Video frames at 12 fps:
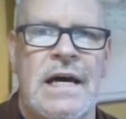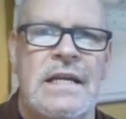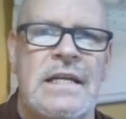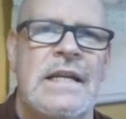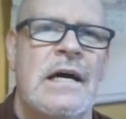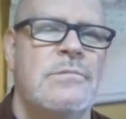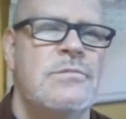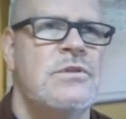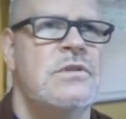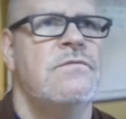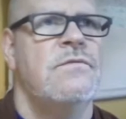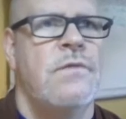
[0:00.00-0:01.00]
It helps to
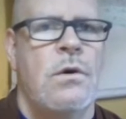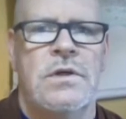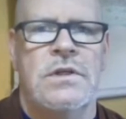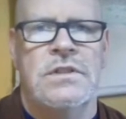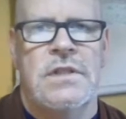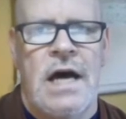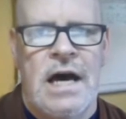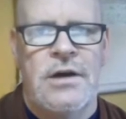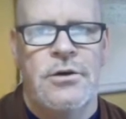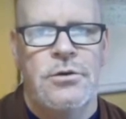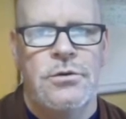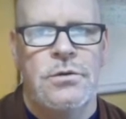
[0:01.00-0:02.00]
focus the
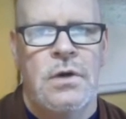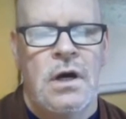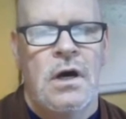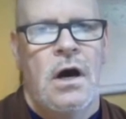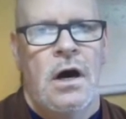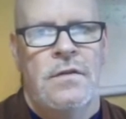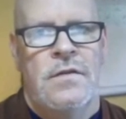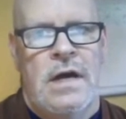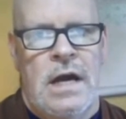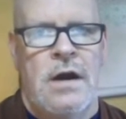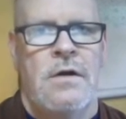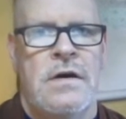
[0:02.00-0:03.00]
haiku on
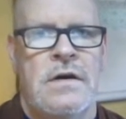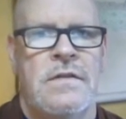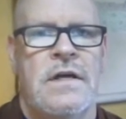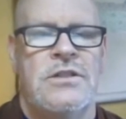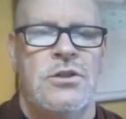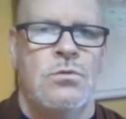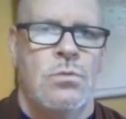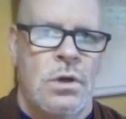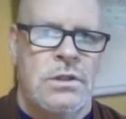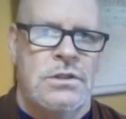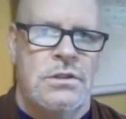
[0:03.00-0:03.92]
the area that you want.